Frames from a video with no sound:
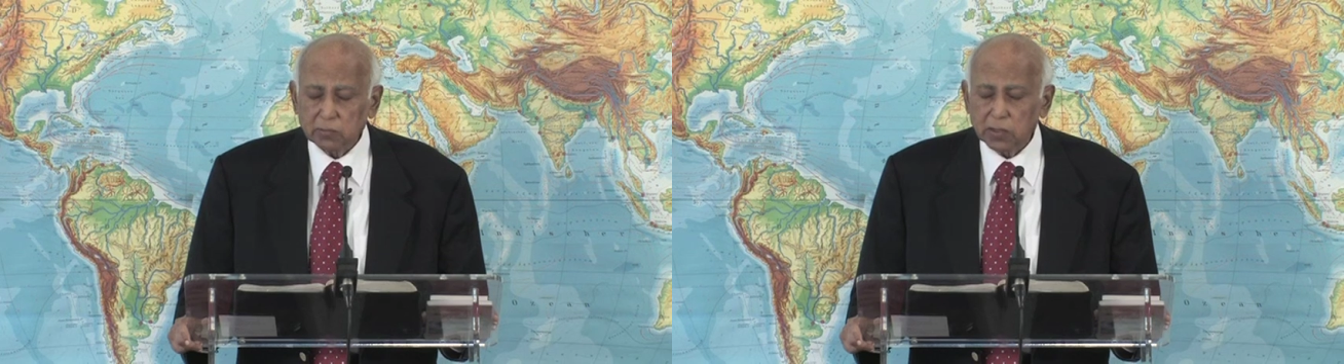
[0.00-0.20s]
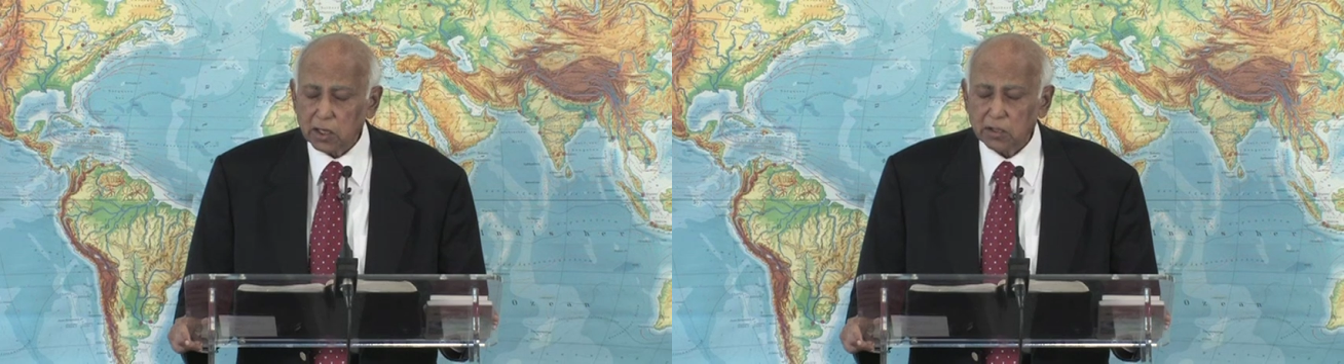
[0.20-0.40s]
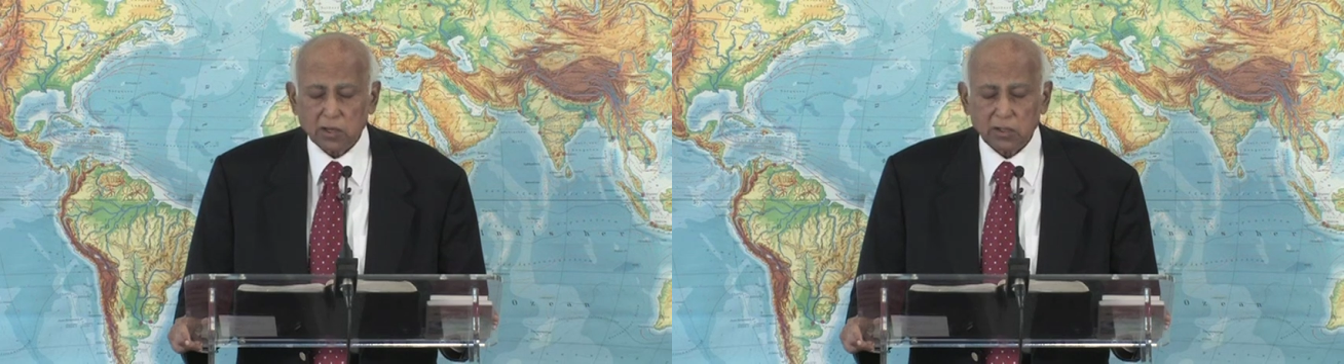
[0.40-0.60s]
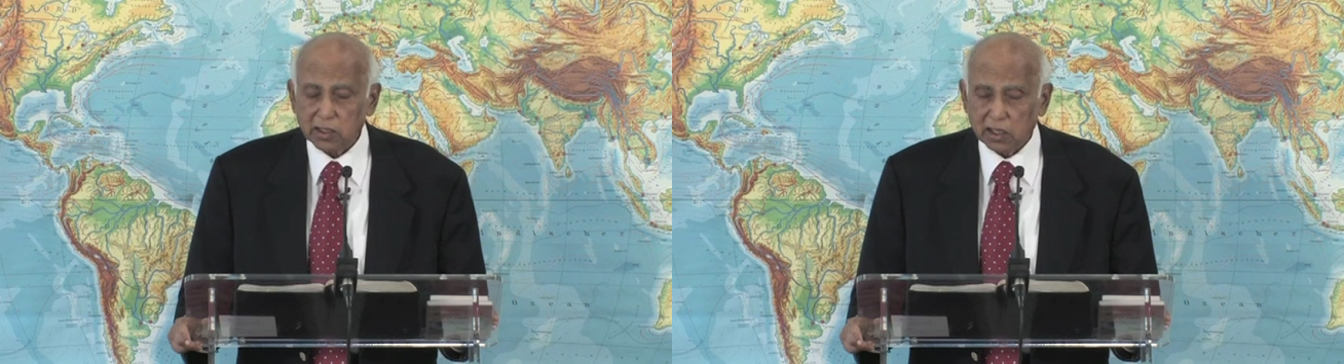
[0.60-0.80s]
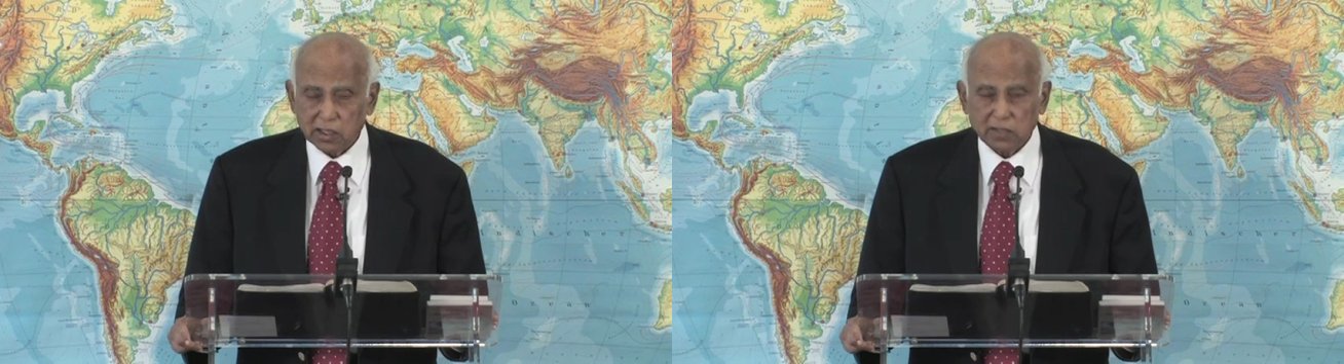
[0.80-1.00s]
we are
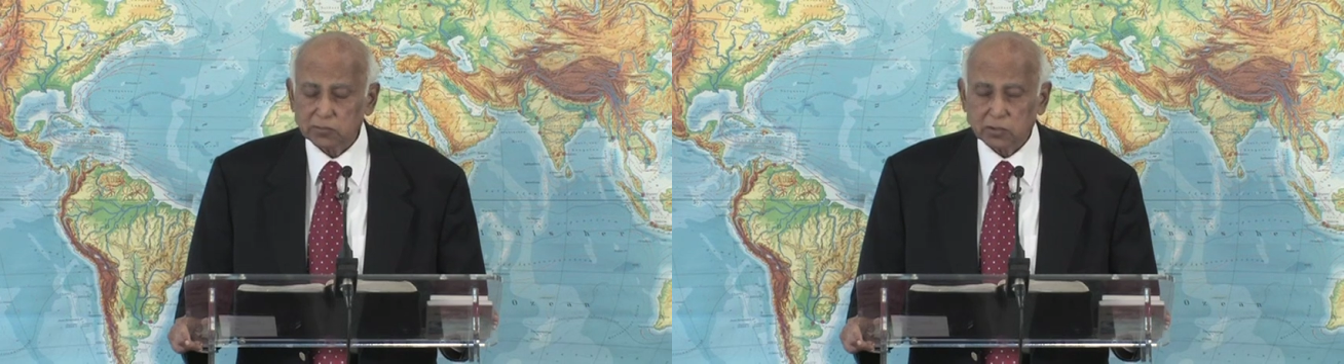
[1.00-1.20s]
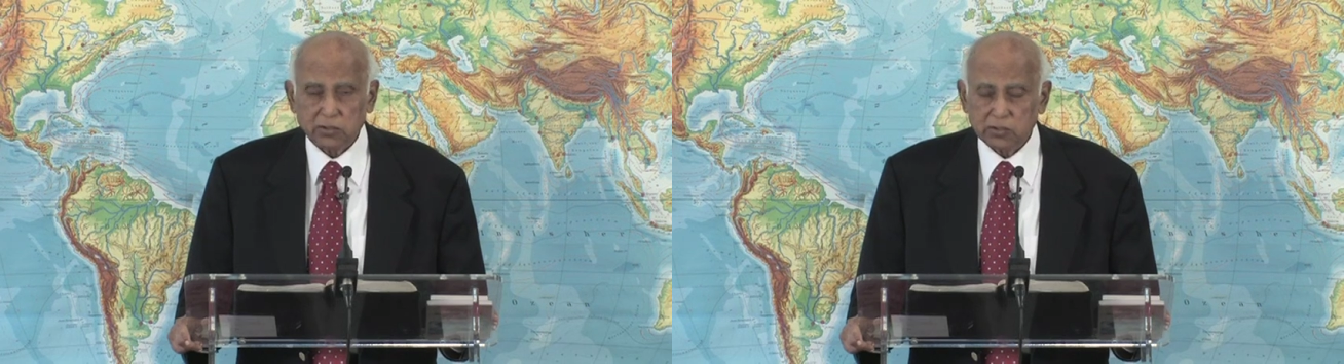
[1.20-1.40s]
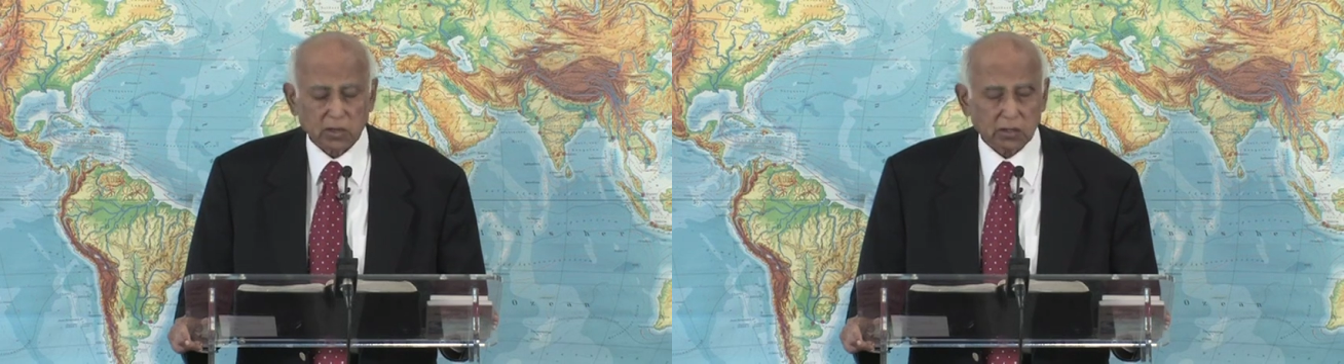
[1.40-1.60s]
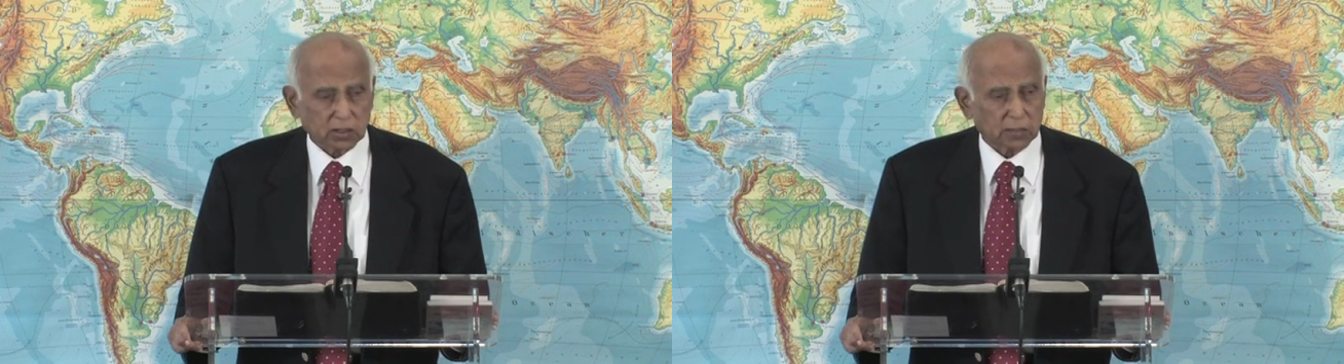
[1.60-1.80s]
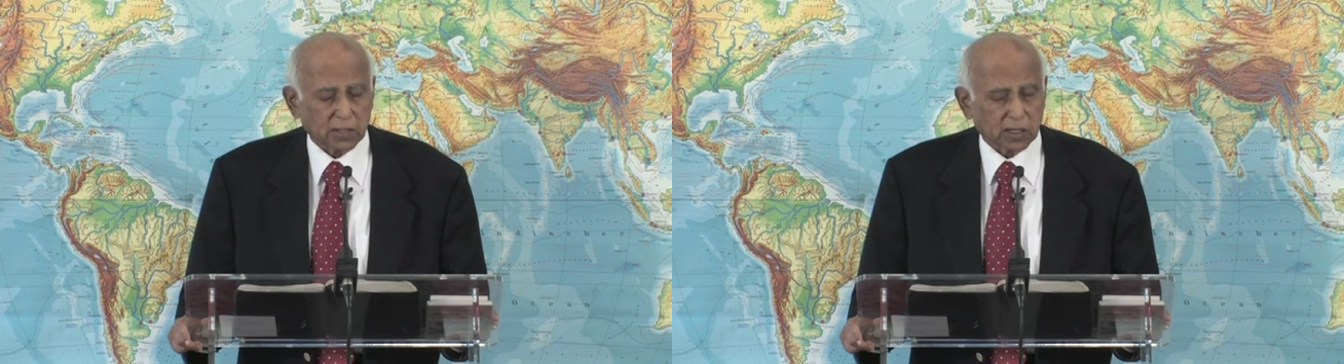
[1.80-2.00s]
not allowed to
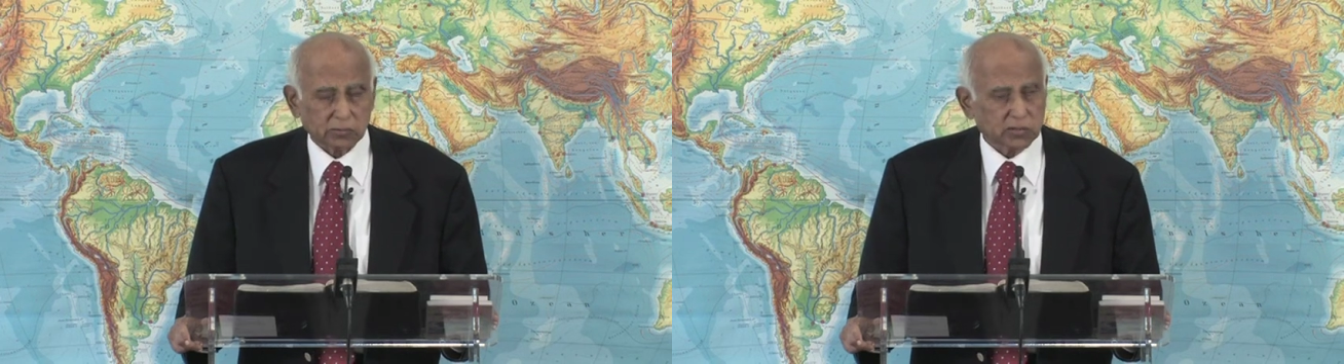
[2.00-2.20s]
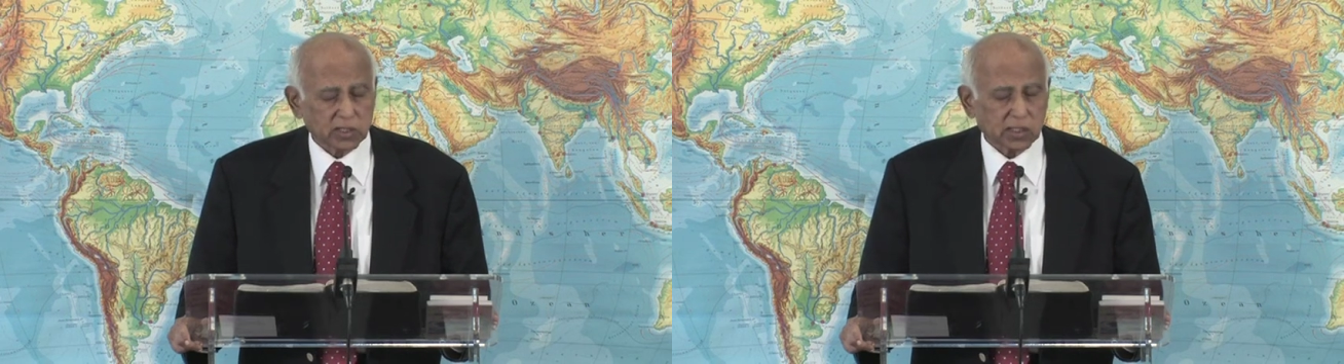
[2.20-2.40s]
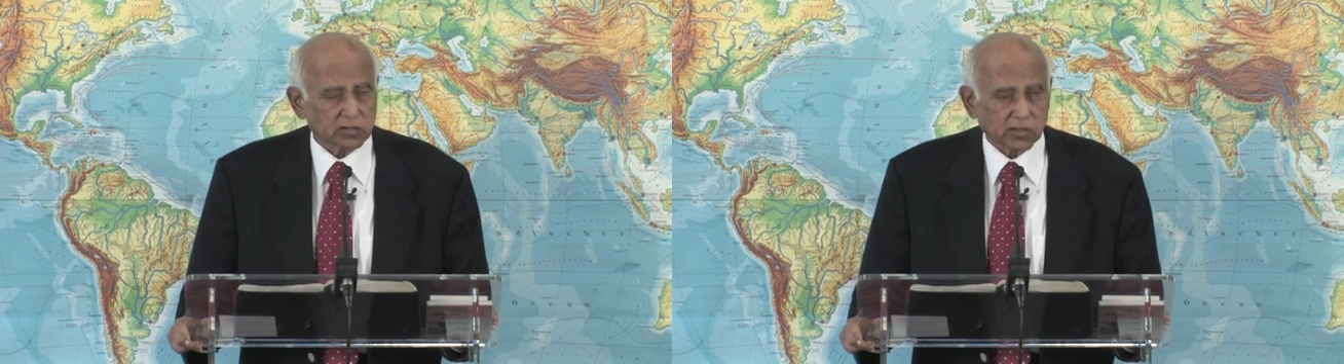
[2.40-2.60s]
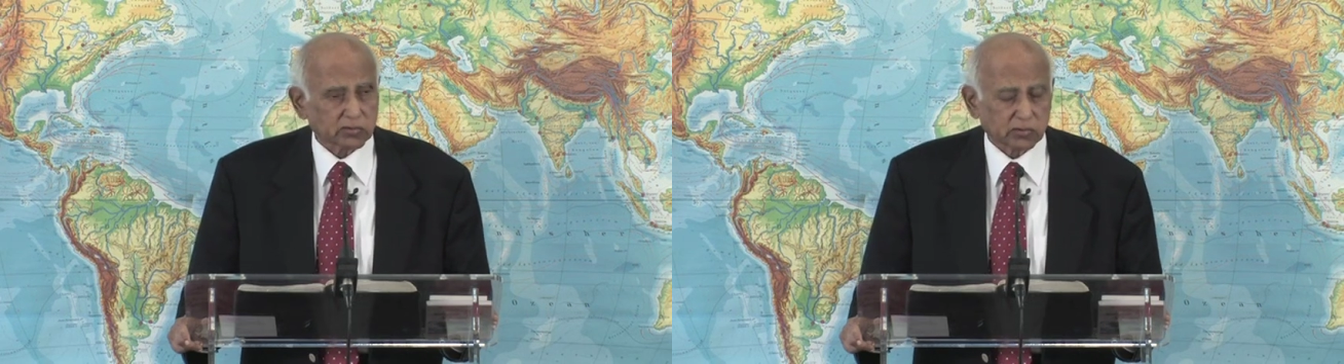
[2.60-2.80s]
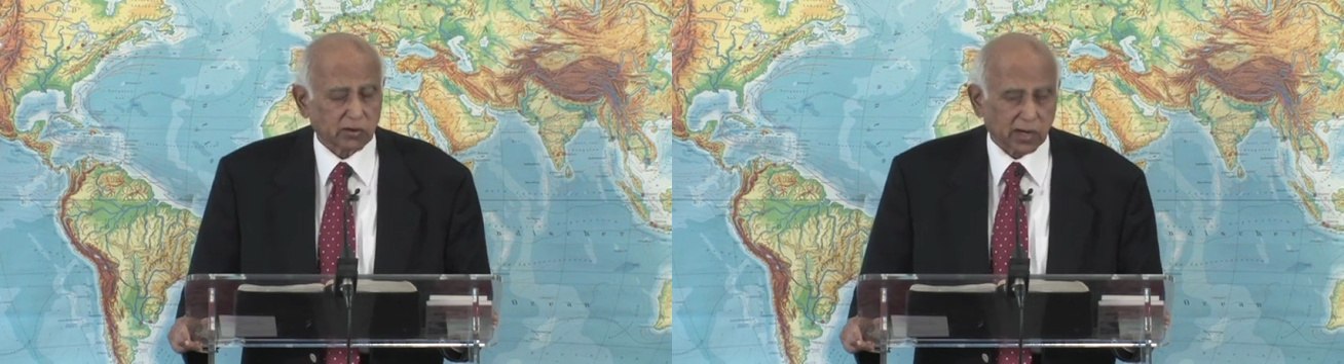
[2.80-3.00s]
talk about
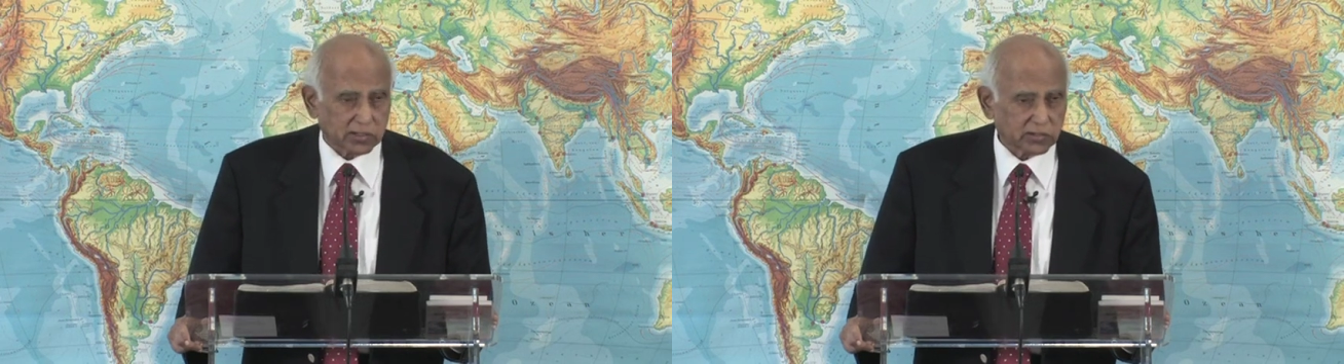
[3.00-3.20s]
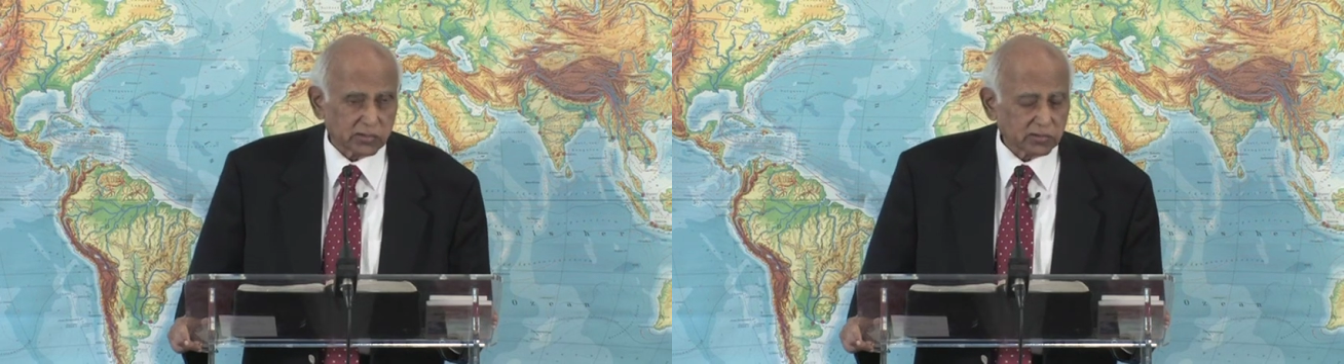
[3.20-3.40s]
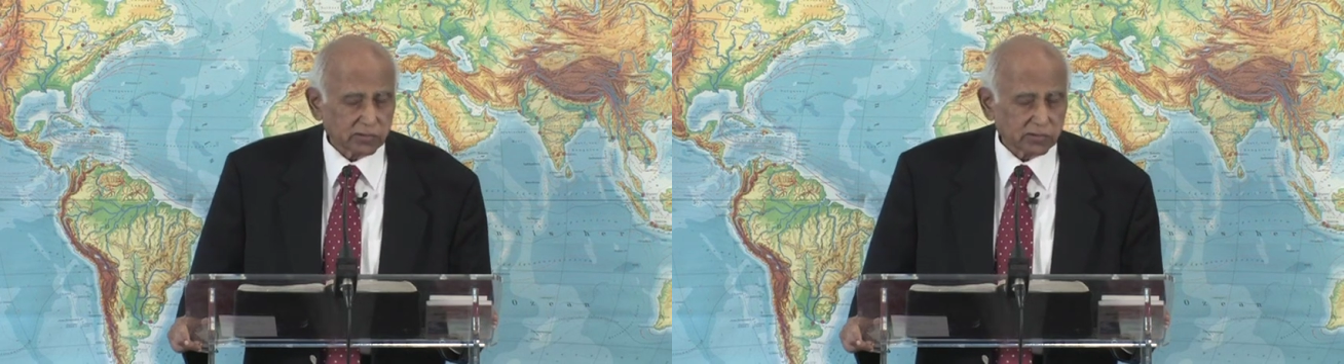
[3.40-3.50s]
Jesus Christ.